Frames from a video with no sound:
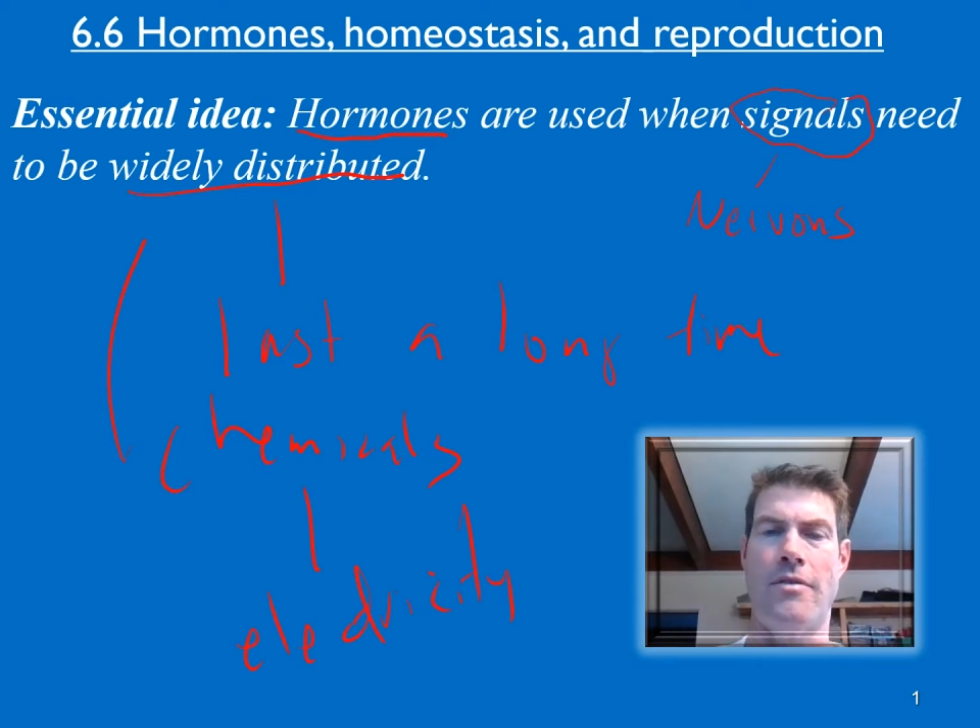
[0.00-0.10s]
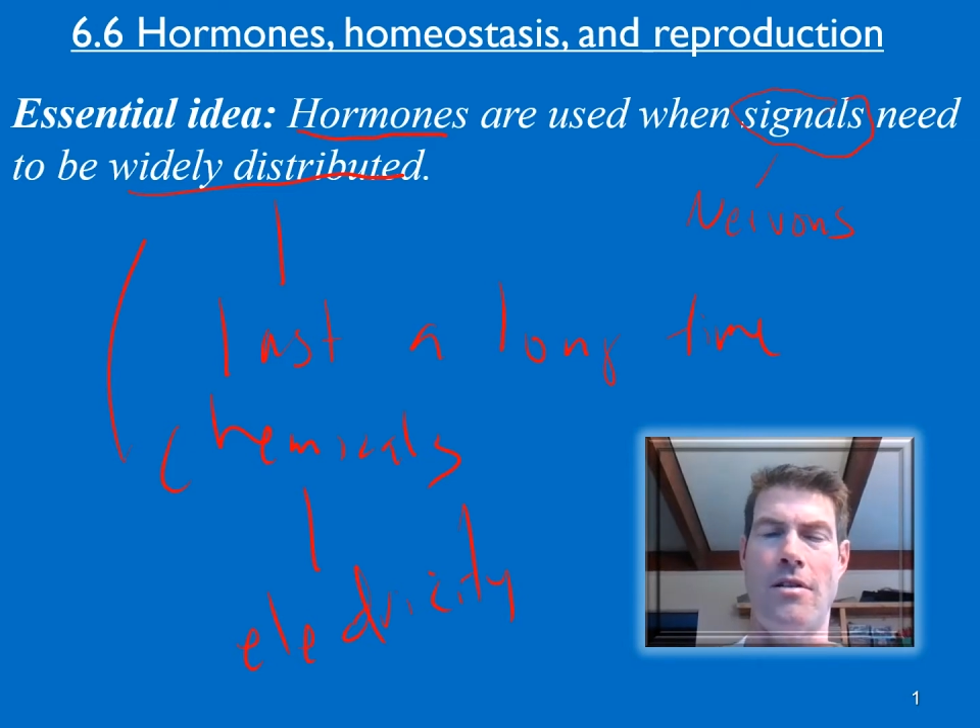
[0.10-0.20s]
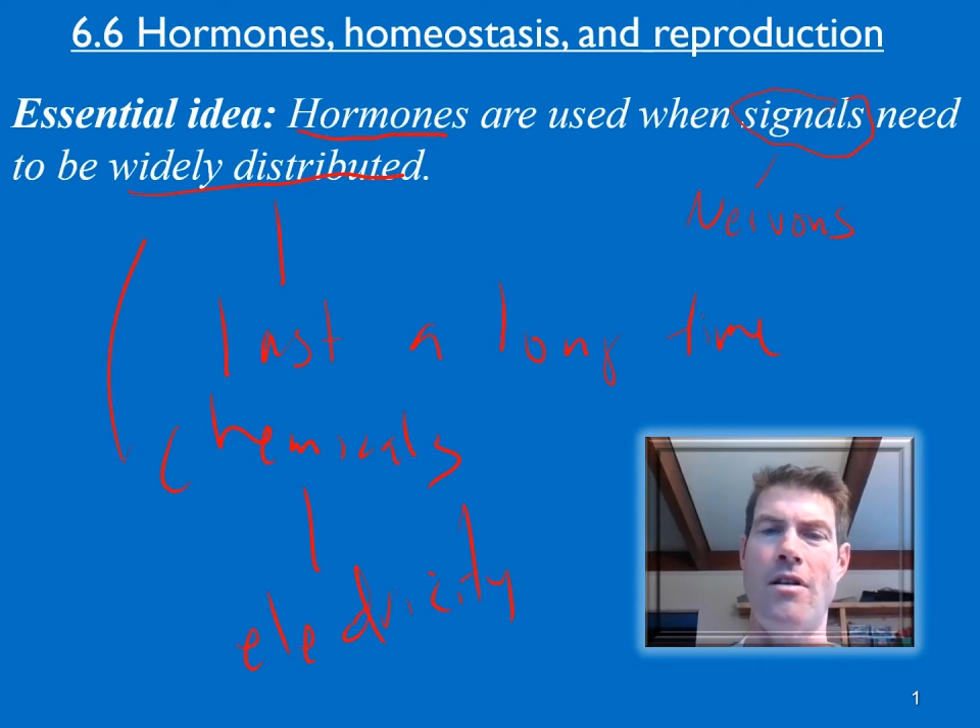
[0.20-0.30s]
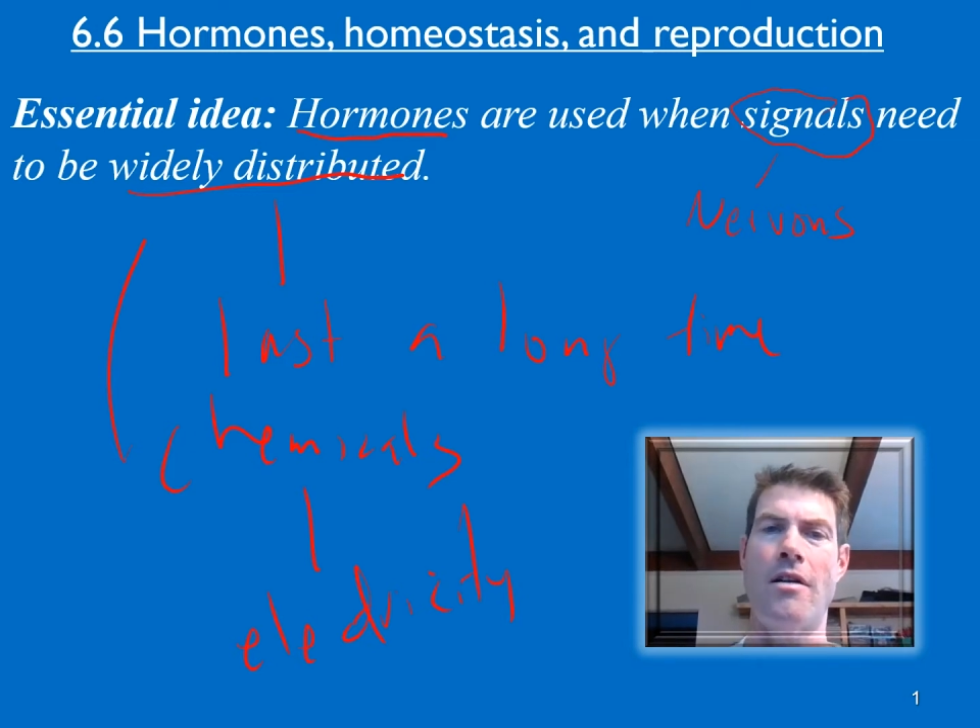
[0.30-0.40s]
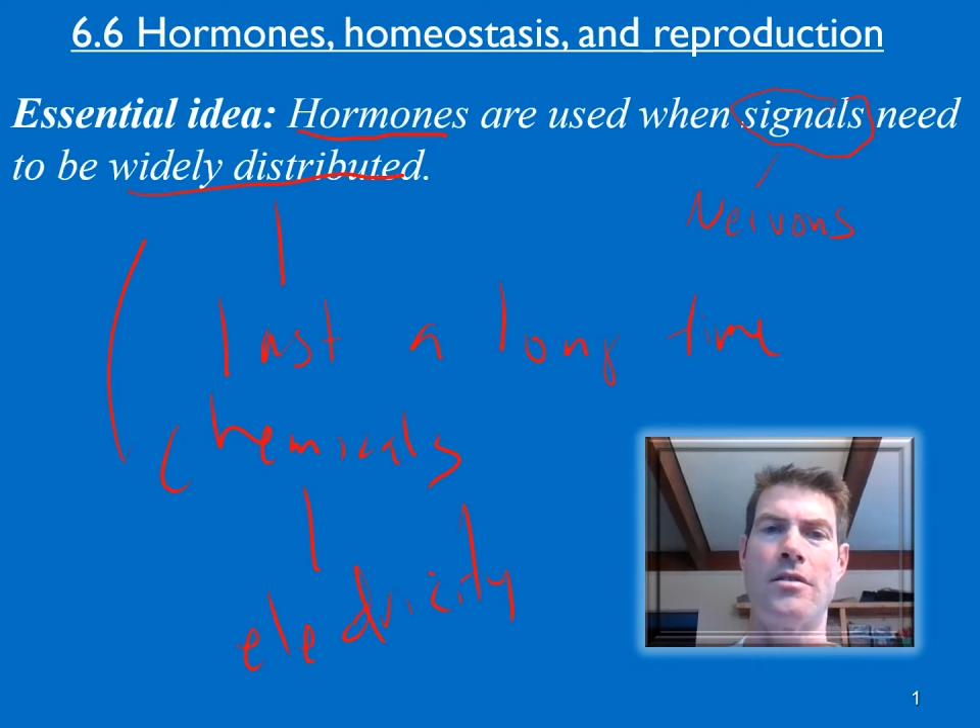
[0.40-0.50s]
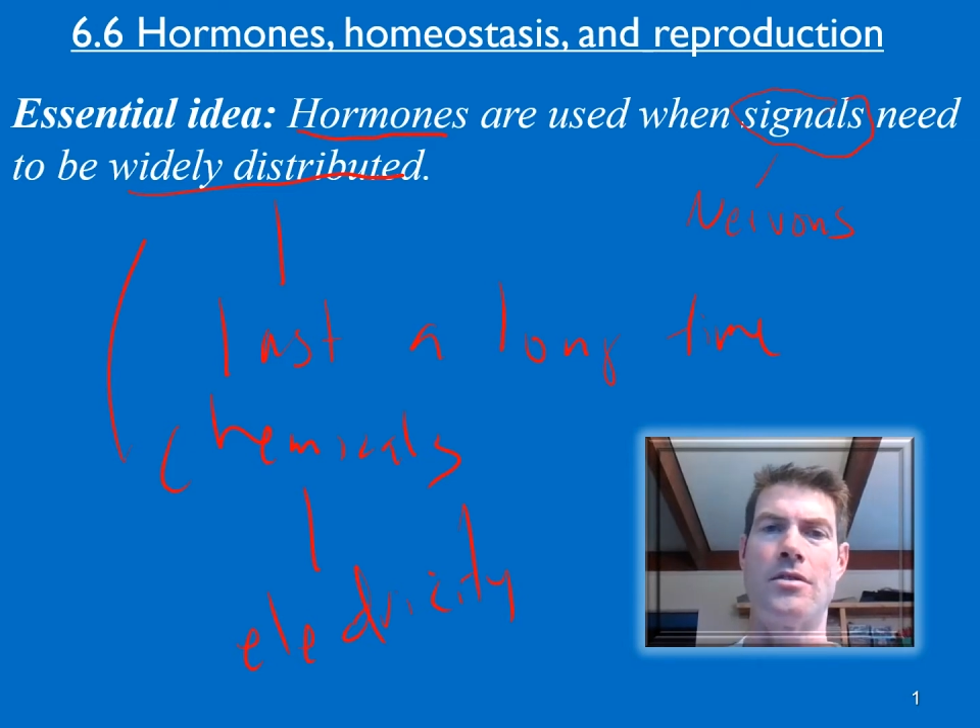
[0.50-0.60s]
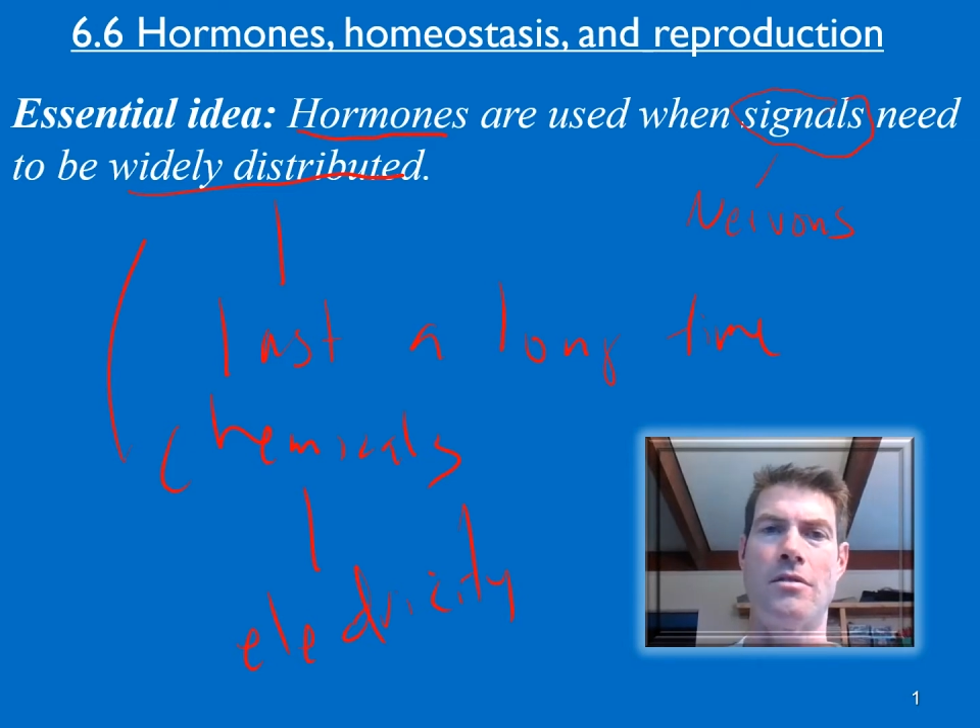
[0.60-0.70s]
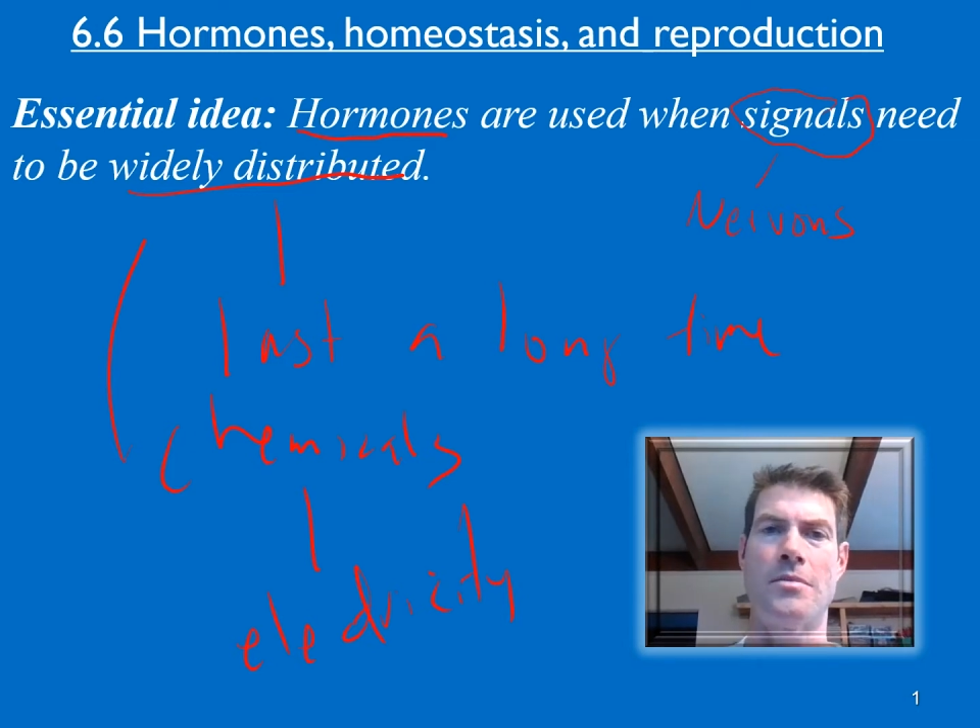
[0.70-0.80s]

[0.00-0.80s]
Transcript: the longer term